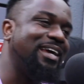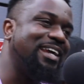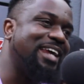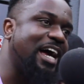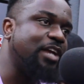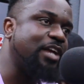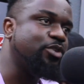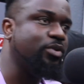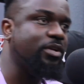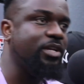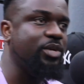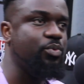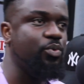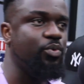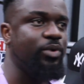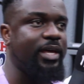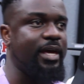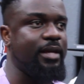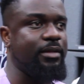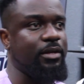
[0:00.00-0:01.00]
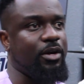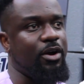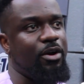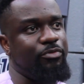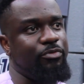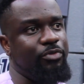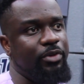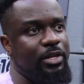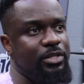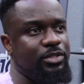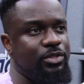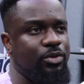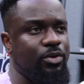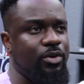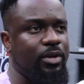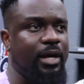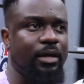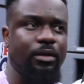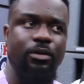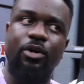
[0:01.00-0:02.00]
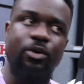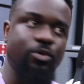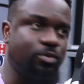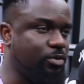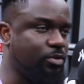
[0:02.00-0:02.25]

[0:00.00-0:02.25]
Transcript: gradually we will get the confidence to go no,